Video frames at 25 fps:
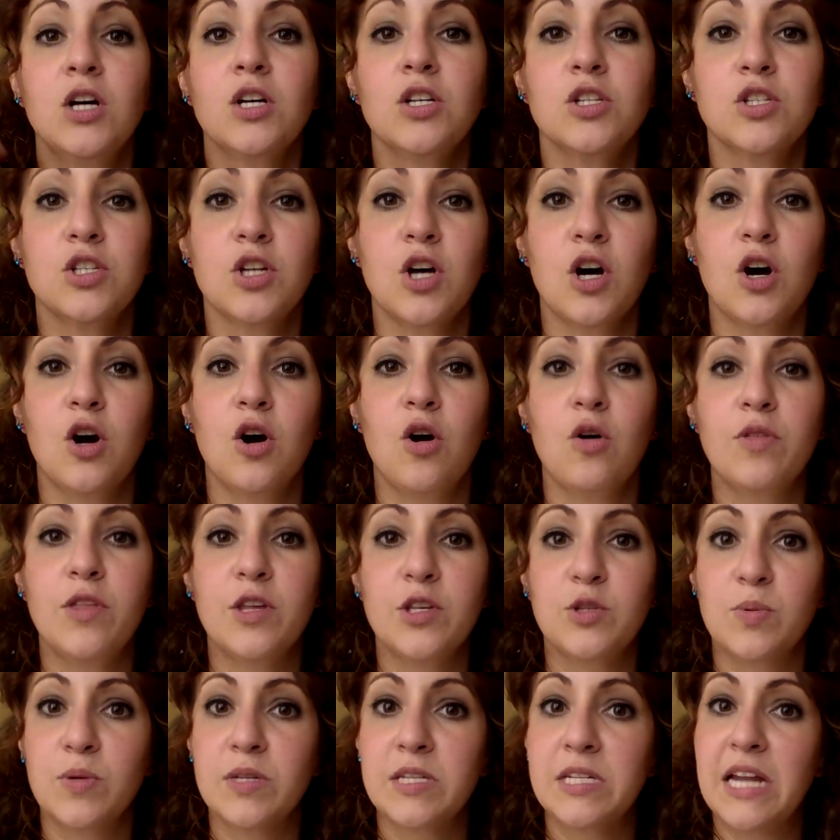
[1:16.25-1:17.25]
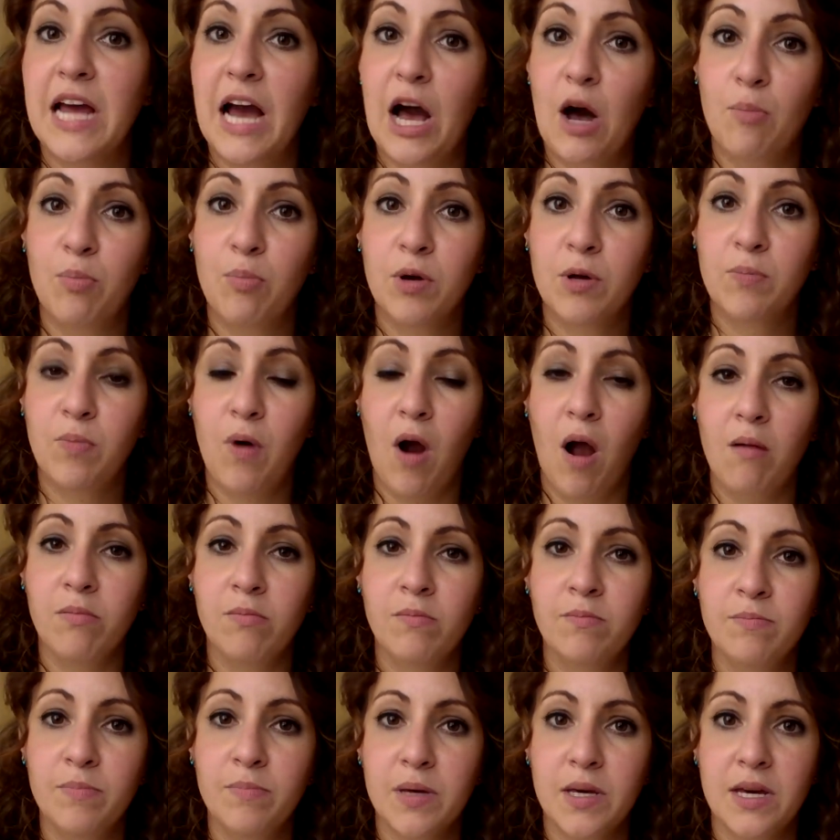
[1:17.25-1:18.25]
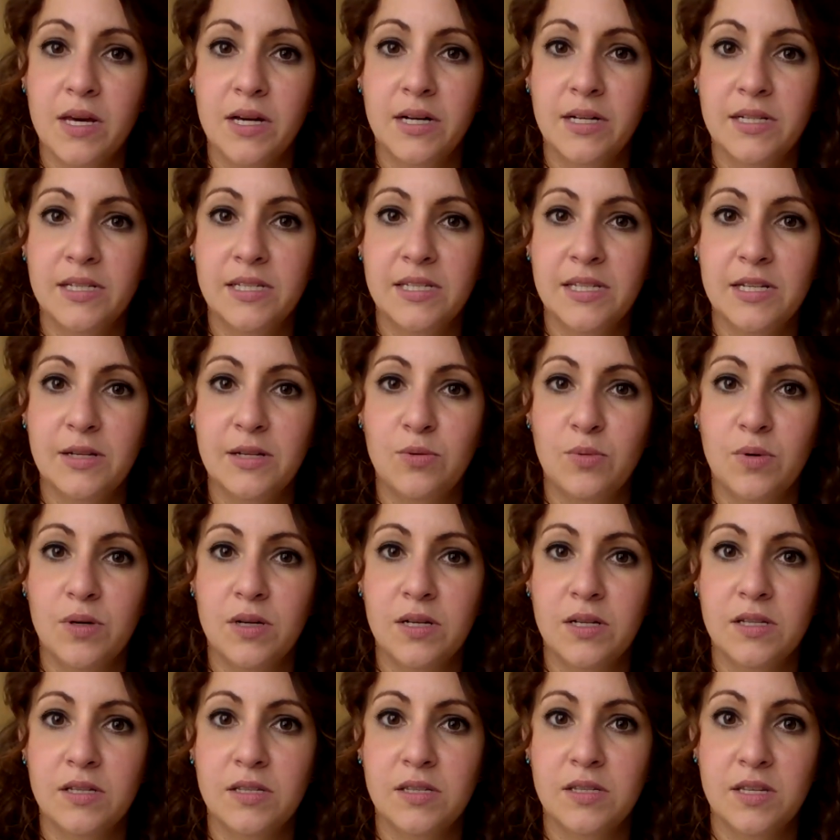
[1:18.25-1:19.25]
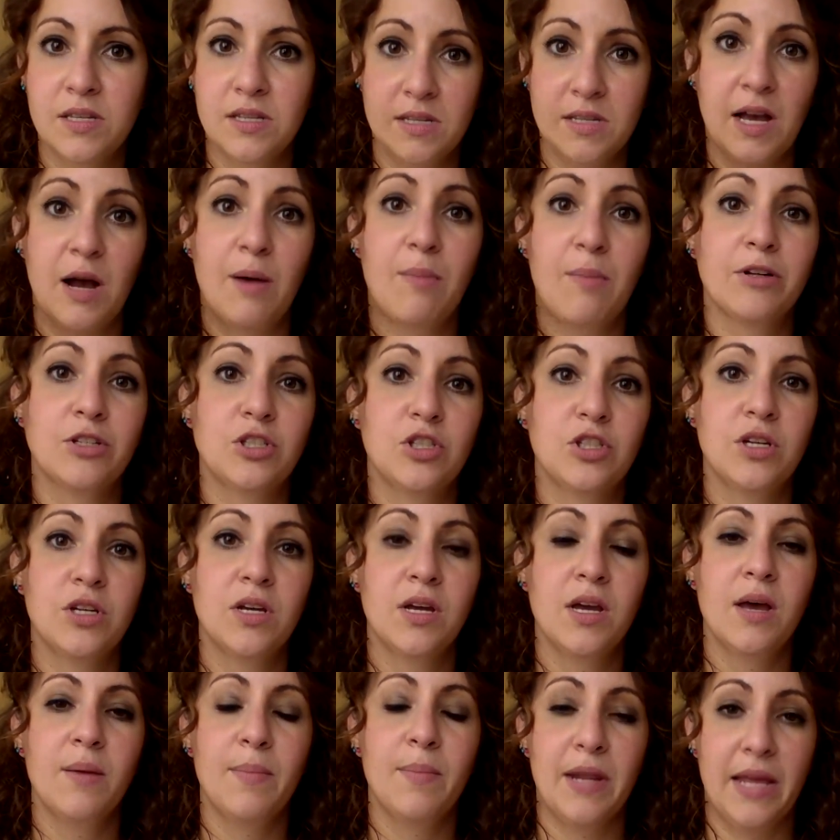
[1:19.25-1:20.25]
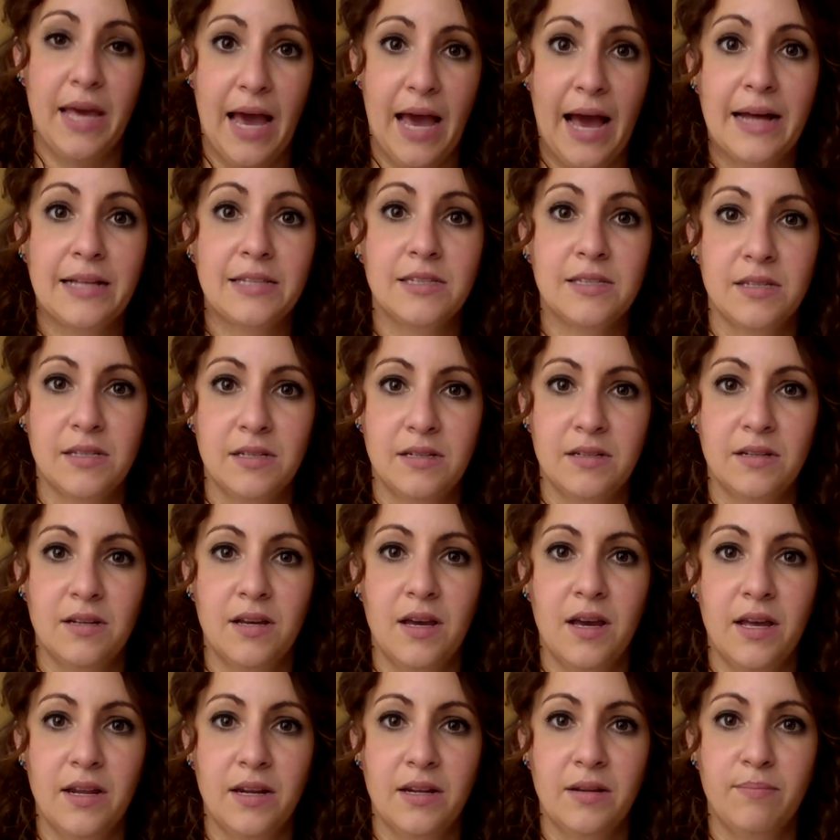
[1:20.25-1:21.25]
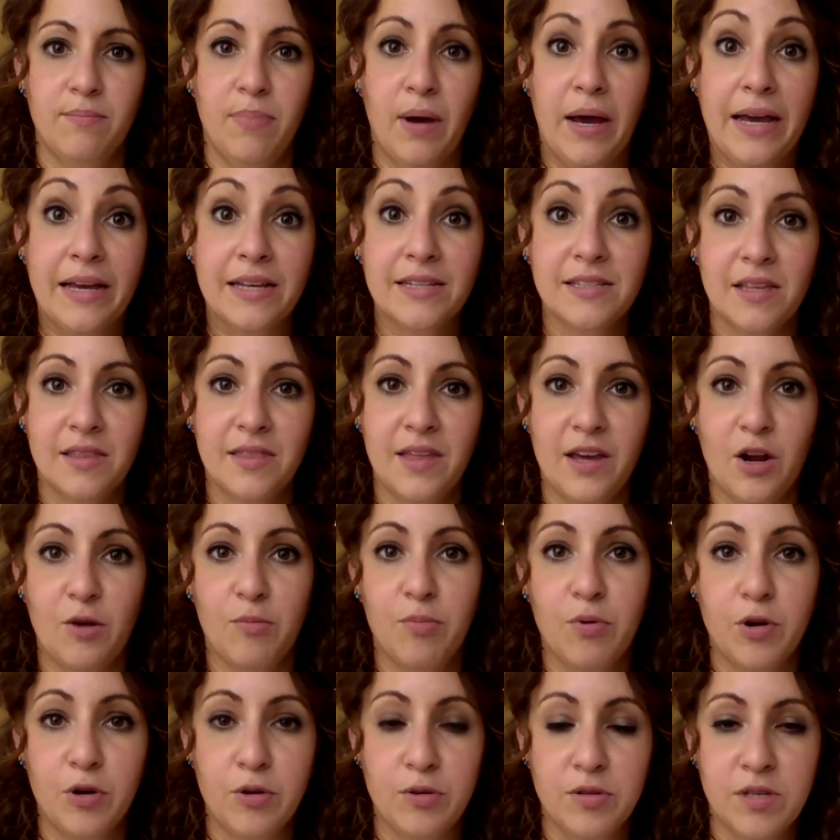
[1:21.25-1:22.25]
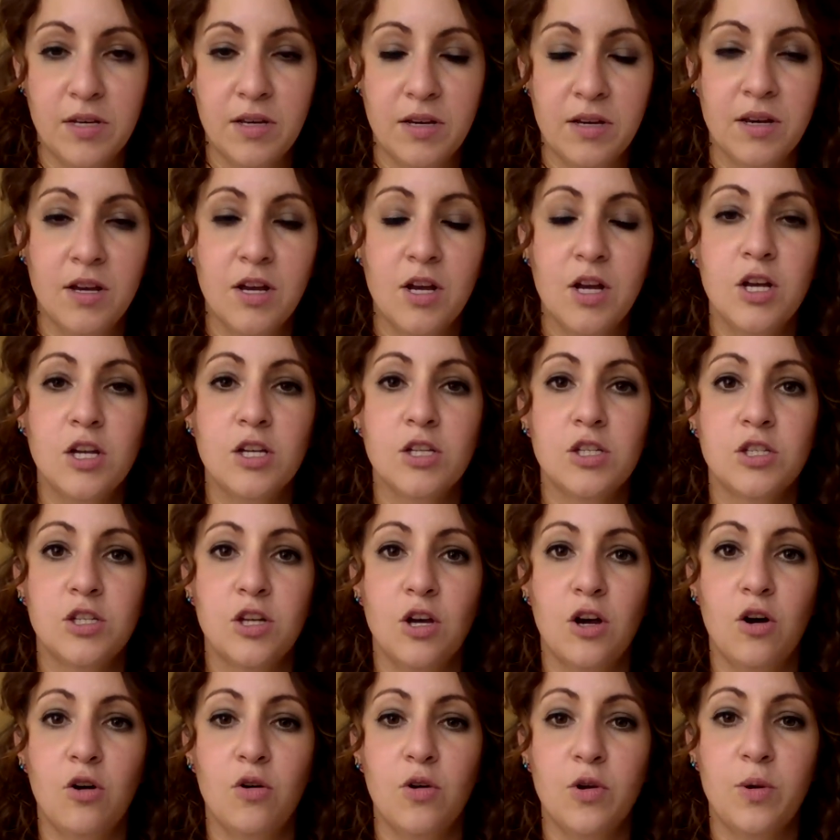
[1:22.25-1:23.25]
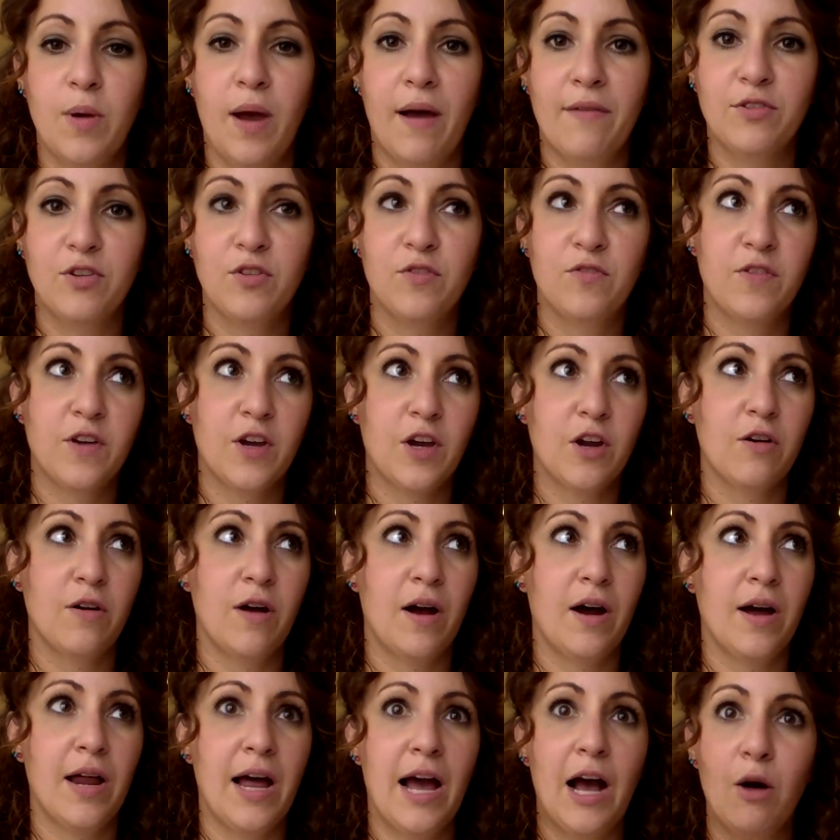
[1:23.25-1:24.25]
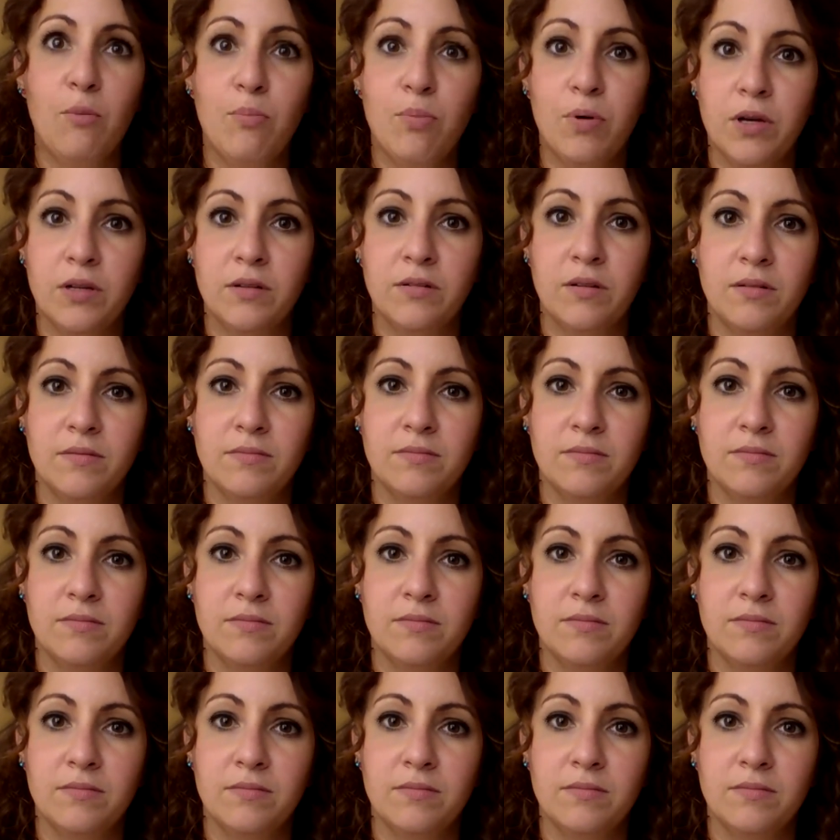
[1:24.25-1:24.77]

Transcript: So this was an output problem because this is how many hats and bikes that they are producing. So you have to figure out output.